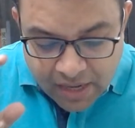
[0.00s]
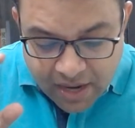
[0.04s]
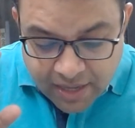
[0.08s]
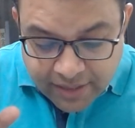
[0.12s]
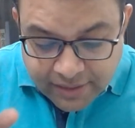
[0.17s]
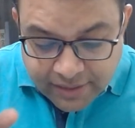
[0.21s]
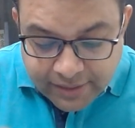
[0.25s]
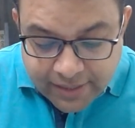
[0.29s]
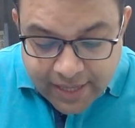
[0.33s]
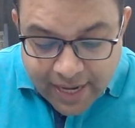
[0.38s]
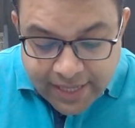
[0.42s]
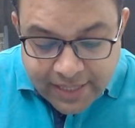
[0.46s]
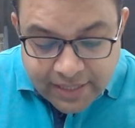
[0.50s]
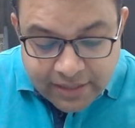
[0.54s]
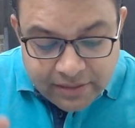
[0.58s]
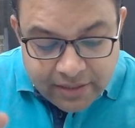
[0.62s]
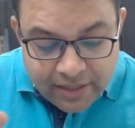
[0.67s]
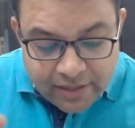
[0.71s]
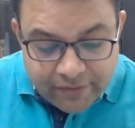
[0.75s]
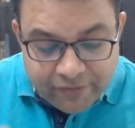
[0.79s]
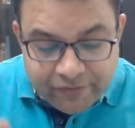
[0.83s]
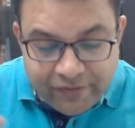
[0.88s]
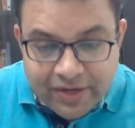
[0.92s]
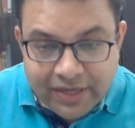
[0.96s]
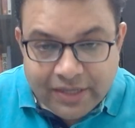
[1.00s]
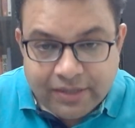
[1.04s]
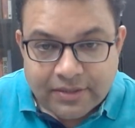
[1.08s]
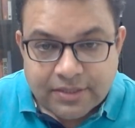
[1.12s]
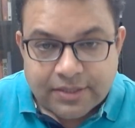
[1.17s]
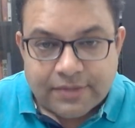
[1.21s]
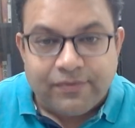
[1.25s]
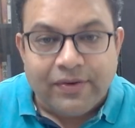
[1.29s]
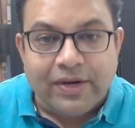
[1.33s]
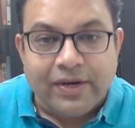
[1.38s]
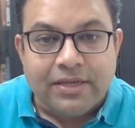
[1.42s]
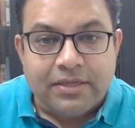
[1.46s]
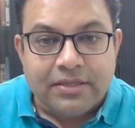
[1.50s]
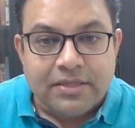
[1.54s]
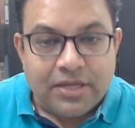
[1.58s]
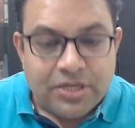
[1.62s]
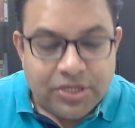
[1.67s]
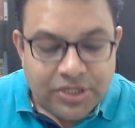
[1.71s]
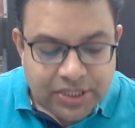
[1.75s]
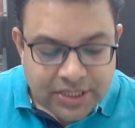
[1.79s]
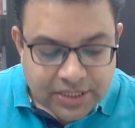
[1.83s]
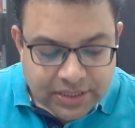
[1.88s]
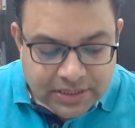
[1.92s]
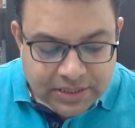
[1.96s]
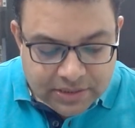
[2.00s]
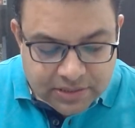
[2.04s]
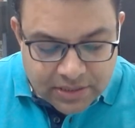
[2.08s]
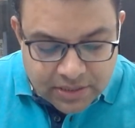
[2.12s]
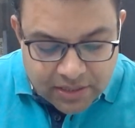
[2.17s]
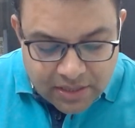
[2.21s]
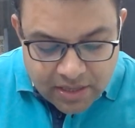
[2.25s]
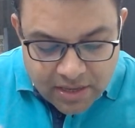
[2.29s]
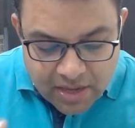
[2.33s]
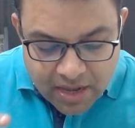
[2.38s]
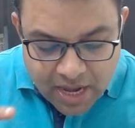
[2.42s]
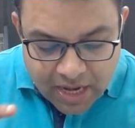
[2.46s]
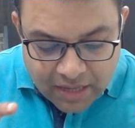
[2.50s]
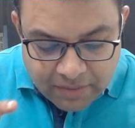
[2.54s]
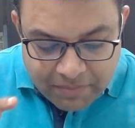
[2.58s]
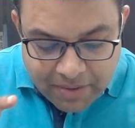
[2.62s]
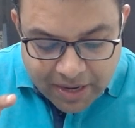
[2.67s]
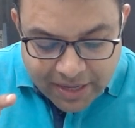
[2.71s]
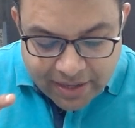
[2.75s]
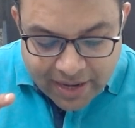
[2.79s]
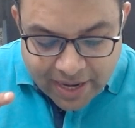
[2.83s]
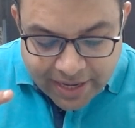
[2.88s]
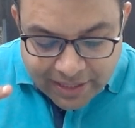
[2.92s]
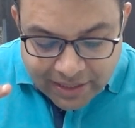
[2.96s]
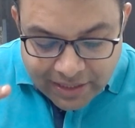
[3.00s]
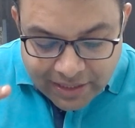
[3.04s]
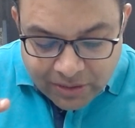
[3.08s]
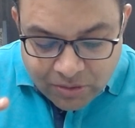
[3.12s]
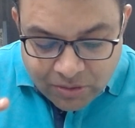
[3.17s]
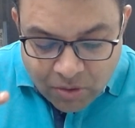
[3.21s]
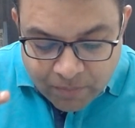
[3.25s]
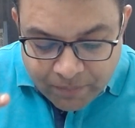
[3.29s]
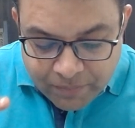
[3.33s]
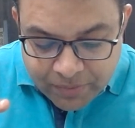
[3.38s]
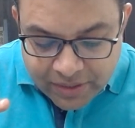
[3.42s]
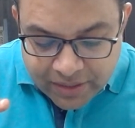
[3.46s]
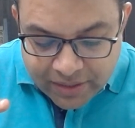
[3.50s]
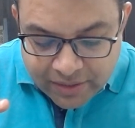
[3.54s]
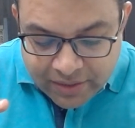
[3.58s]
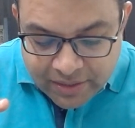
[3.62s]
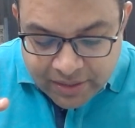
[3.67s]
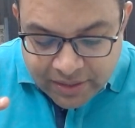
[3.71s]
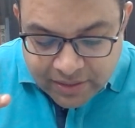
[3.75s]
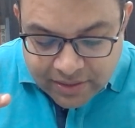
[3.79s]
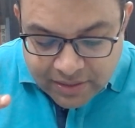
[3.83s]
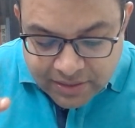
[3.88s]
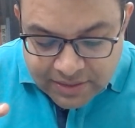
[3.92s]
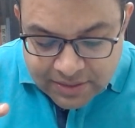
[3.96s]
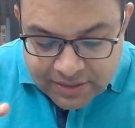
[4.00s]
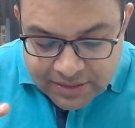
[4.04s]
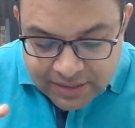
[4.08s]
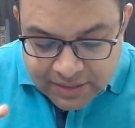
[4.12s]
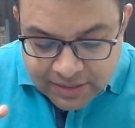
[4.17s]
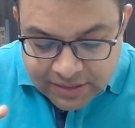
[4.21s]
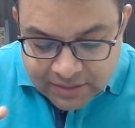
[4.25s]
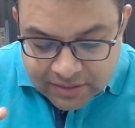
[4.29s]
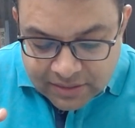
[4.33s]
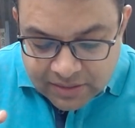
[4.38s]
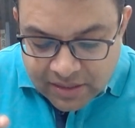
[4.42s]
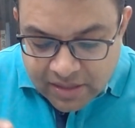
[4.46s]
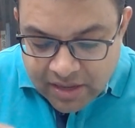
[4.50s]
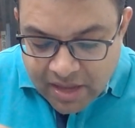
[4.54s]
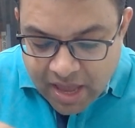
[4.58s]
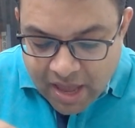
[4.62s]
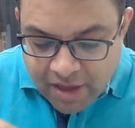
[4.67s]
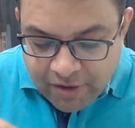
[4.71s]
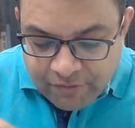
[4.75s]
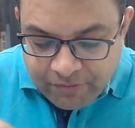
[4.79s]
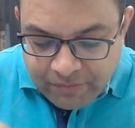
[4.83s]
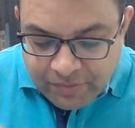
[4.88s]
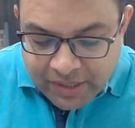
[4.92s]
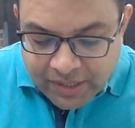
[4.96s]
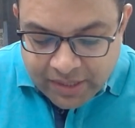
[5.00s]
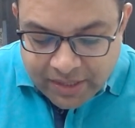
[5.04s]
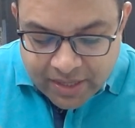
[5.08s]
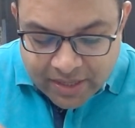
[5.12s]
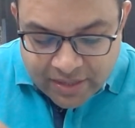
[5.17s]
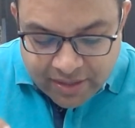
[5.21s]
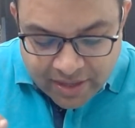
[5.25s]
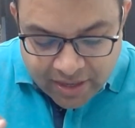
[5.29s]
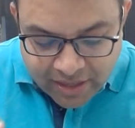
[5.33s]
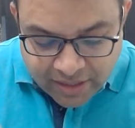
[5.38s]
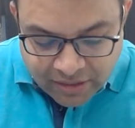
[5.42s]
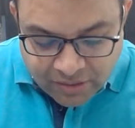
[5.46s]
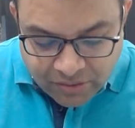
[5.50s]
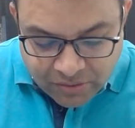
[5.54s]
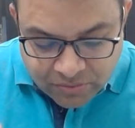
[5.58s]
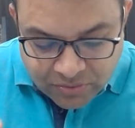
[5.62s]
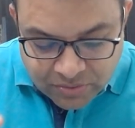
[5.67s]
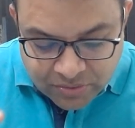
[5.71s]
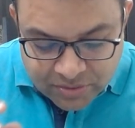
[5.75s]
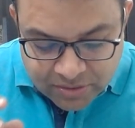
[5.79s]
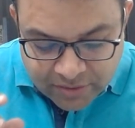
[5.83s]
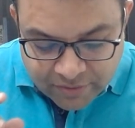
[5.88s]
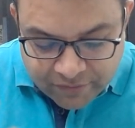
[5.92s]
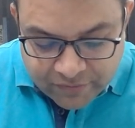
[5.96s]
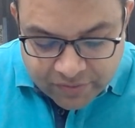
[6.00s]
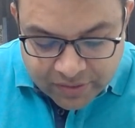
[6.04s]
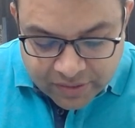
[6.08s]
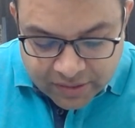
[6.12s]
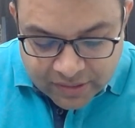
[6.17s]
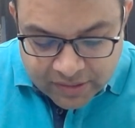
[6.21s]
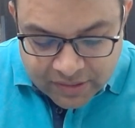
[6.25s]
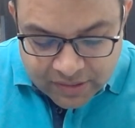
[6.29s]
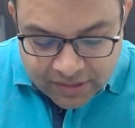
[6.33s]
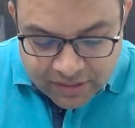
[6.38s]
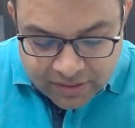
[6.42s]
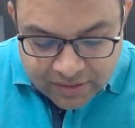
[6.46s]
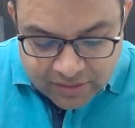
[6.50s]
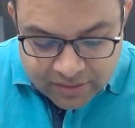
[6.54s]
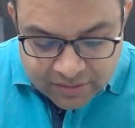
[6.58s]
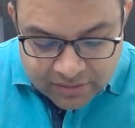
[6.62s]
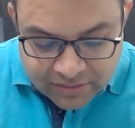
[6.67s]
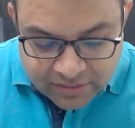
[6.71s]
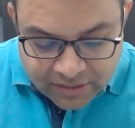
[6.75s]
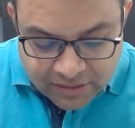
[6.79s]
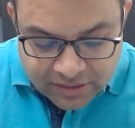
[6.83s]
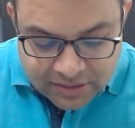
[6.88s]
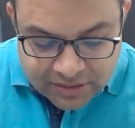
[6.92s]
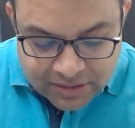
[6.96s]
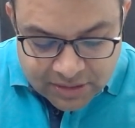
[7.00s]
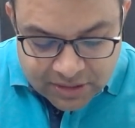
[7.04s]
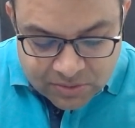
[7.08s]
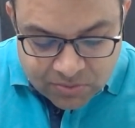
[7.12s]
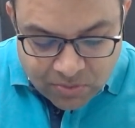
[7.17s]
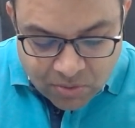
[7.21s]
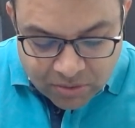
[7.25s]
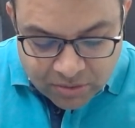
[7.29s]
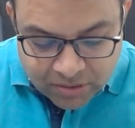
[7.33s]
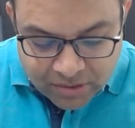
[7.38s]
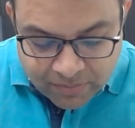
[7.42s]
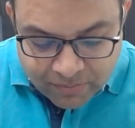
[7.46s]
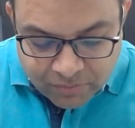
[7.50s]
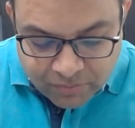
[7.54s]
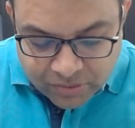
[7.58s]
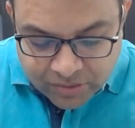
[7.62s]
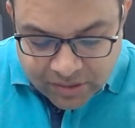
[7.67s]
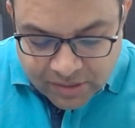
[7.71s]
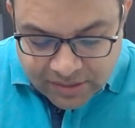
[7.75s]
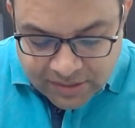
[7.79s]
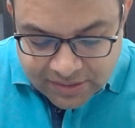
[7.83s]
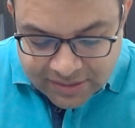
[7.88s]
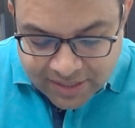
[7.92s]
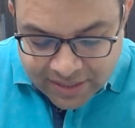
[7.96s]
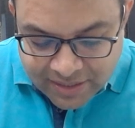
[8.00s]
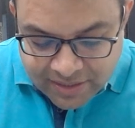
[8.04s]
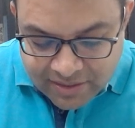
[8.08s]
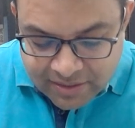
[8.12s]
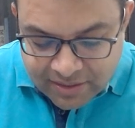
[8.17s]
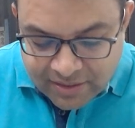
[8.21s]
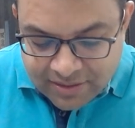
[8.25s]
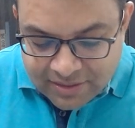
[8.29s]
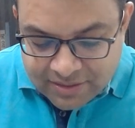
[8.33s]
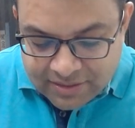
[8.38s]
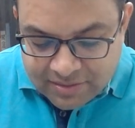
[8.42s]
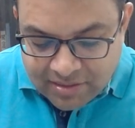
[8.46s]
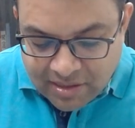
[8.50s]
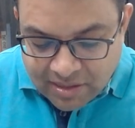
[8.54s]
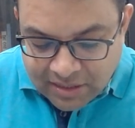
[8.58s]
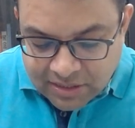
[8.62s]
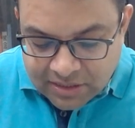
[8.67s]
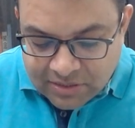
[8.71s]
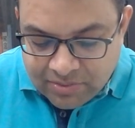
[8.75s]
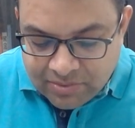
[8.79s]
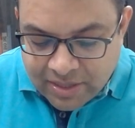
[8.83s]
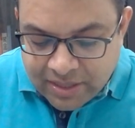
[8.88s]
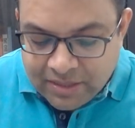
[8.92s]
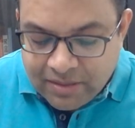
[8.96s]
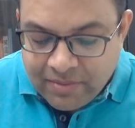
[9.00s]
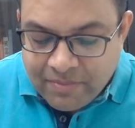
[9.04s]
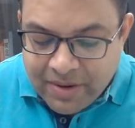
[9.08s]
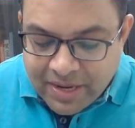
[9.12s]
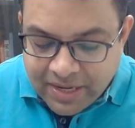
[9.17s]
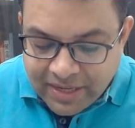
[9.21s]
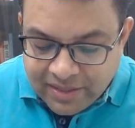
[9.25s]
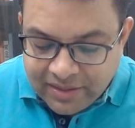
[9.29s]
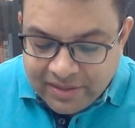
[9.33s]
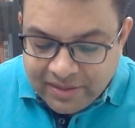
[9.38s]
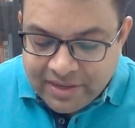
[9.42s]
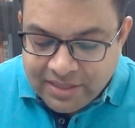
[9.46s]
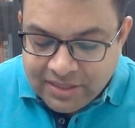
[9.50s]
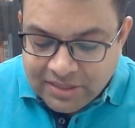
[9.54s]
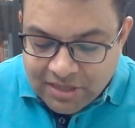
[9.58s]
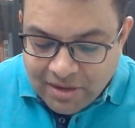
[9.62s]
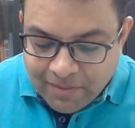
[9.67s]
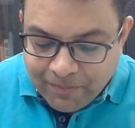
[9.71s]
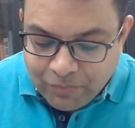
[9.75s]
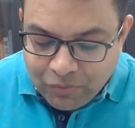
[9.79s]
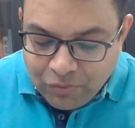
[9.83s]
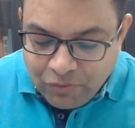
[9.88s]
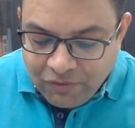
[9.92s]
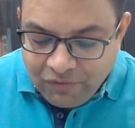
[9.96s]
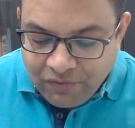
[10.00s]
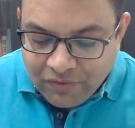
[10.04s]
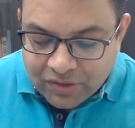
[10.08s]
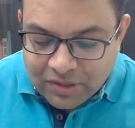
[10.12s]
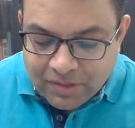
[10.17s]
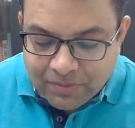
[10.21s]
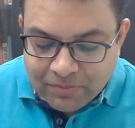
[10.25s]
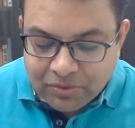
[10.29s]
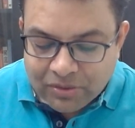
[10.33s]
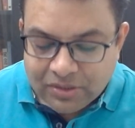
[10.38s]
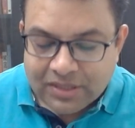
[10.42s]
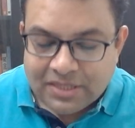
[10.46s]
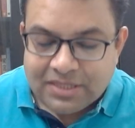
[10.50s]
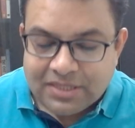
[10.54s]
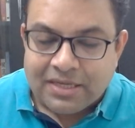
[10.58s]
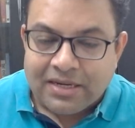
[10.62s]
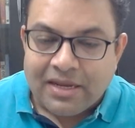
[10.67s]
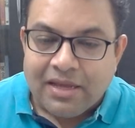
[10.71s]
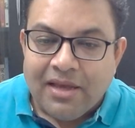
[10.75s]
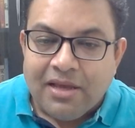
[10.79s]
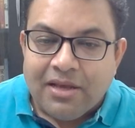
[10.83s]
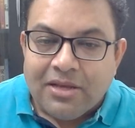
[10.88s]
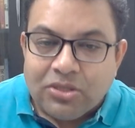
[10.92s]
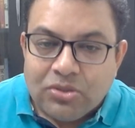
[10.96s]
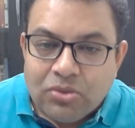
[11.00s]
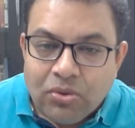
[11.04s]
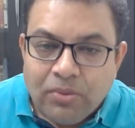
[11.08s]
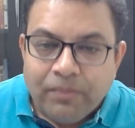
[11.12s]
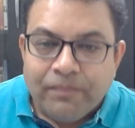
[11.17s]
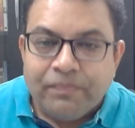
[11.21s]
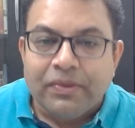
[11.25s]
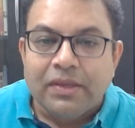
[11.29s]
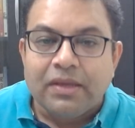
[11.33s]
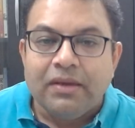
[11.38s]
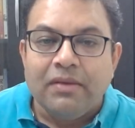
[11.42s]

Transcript: untied their fetters. Fetters are chains. And by rightly comprehending conceit, have made an end to suffering. This is what the Buddha said. Satisfied, the mendicants approved what the Buddha said. So,